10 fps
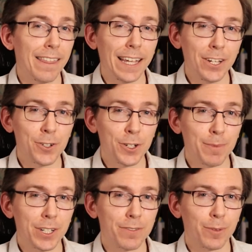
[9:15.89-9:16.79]
Thank you
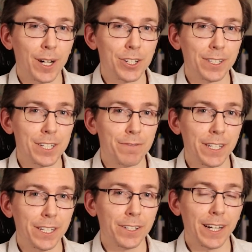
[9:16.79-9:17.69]
so much for watching this
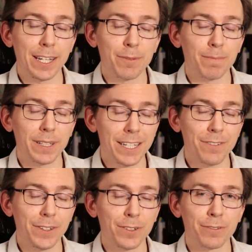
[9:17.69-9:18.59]
video, and
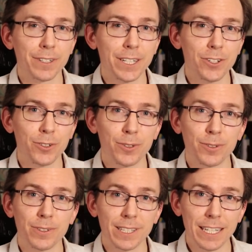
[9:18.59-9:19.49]
please feel free
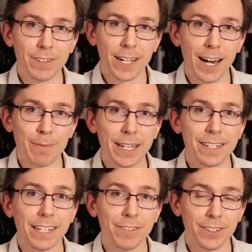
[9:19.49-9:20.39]
to leave a
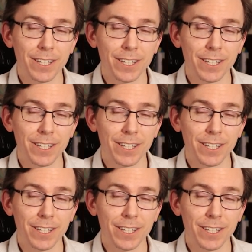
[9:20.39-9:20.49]
comment if